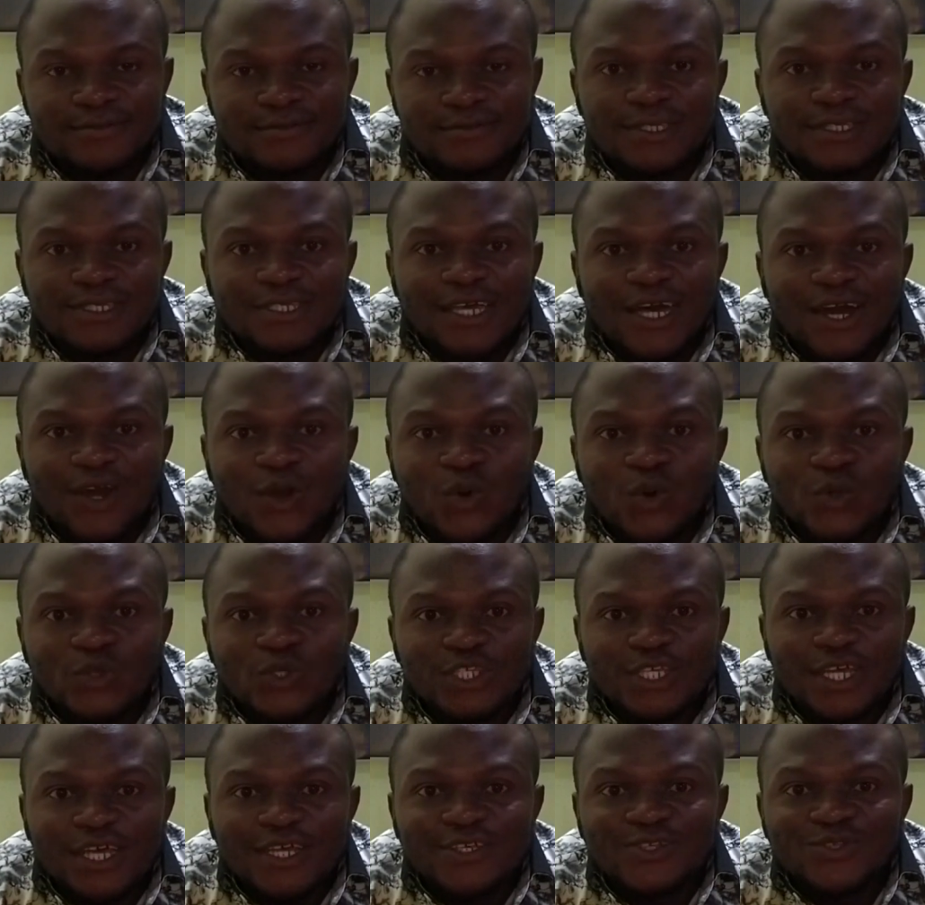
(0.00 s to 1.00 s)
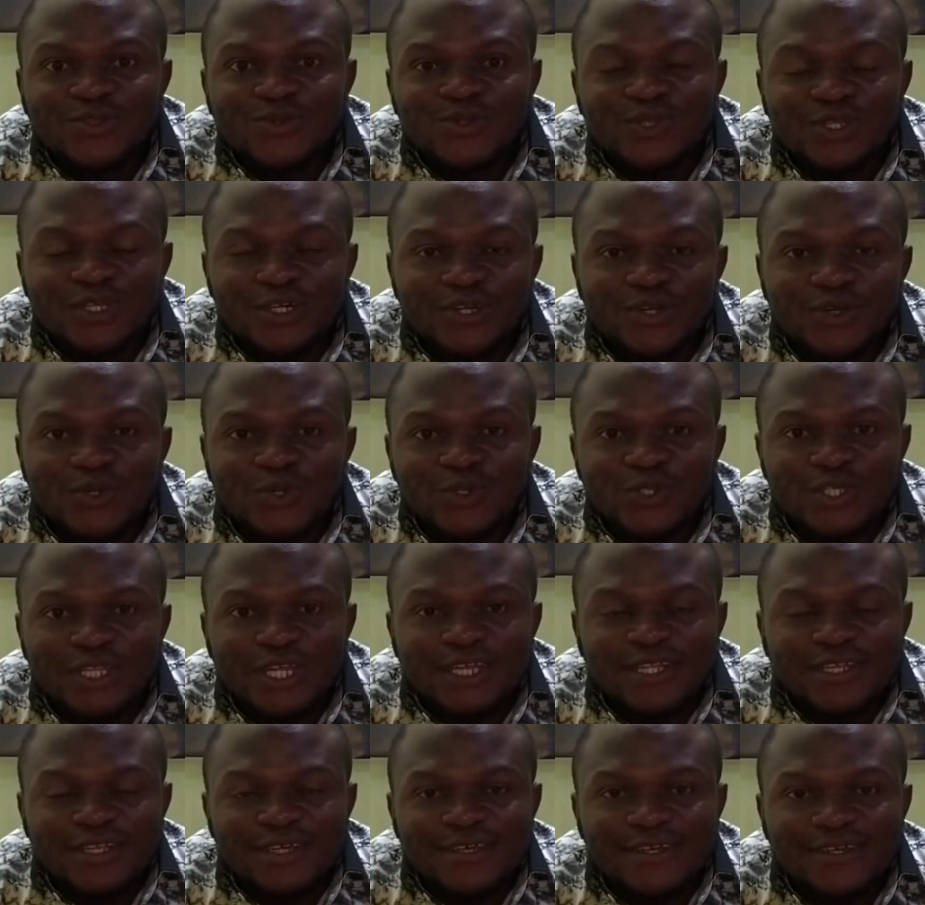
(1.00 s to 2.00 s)
These are all signs to tell us
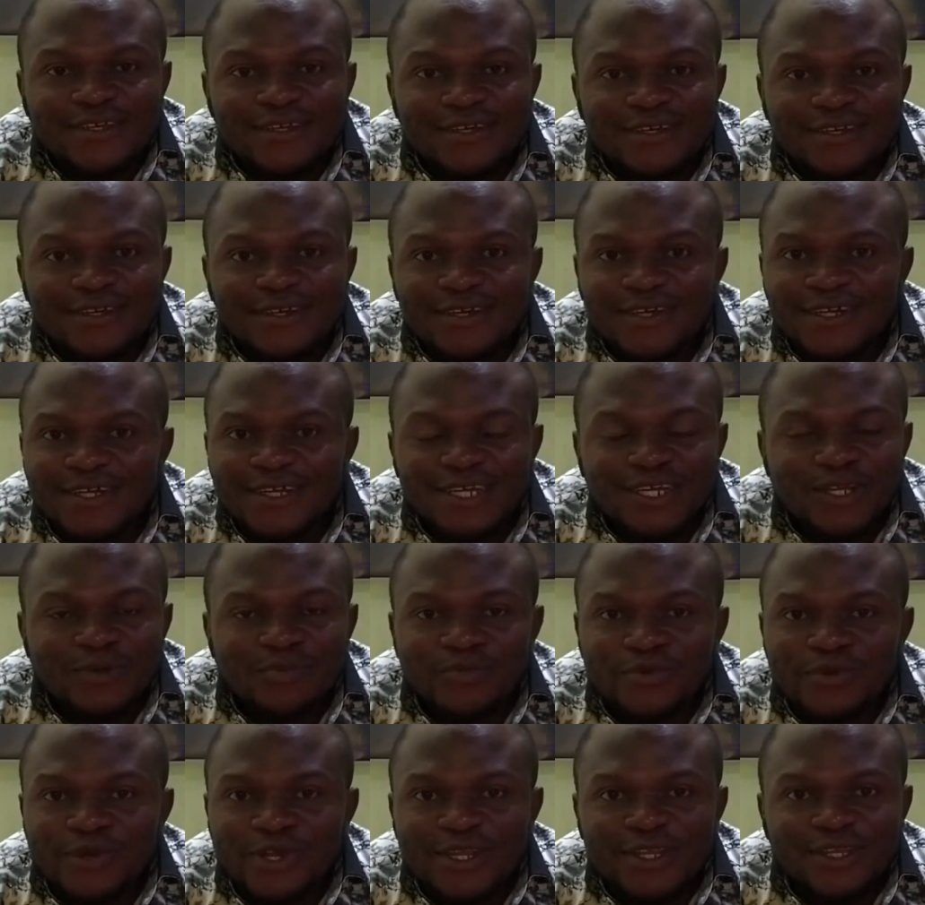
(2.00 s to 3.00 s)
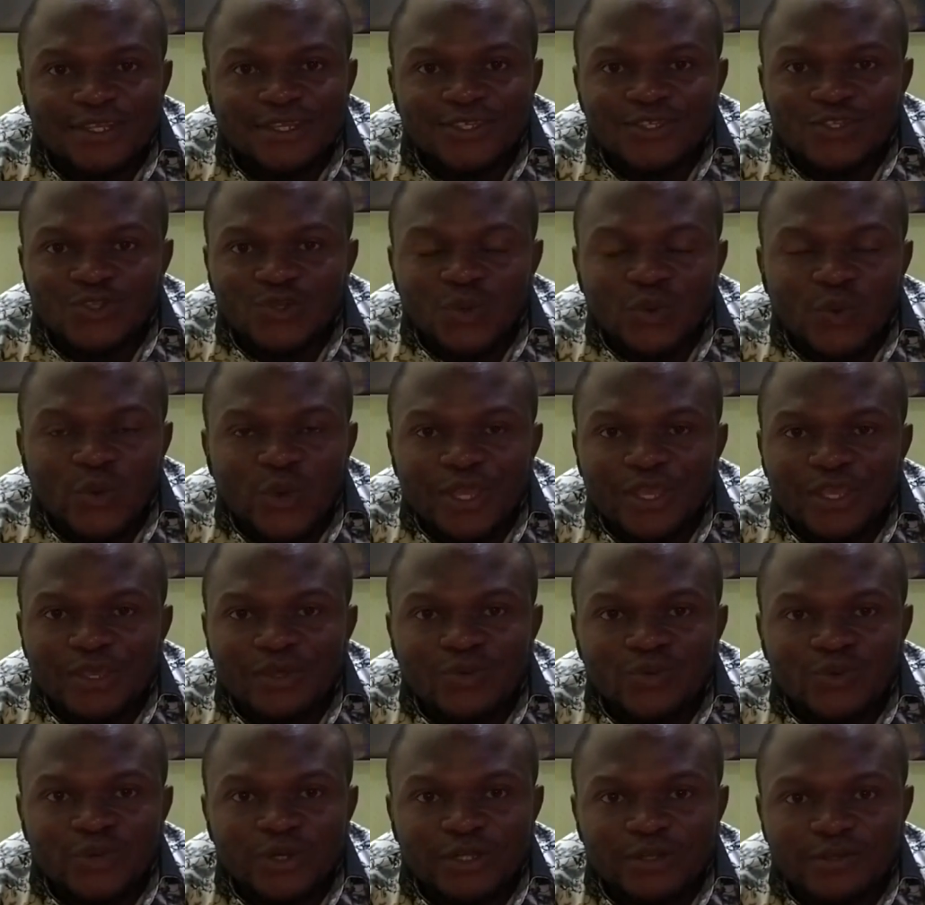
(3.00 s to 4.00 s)
that the brain is not
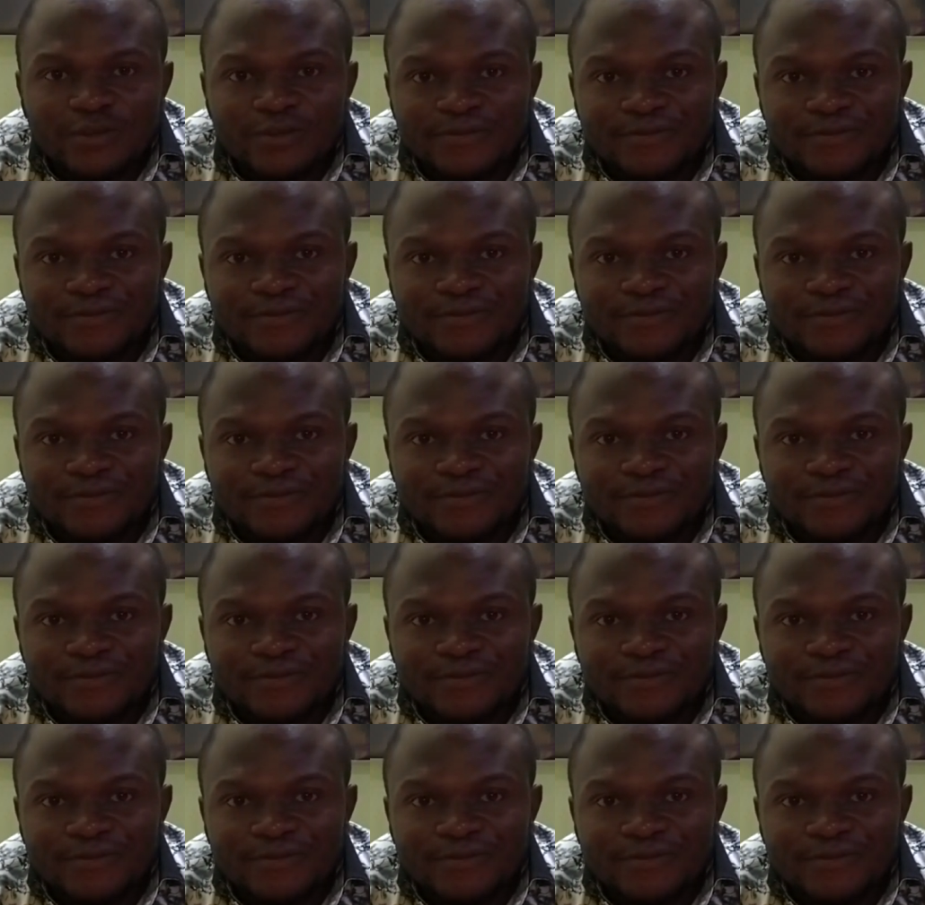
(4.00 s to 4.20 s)
working well.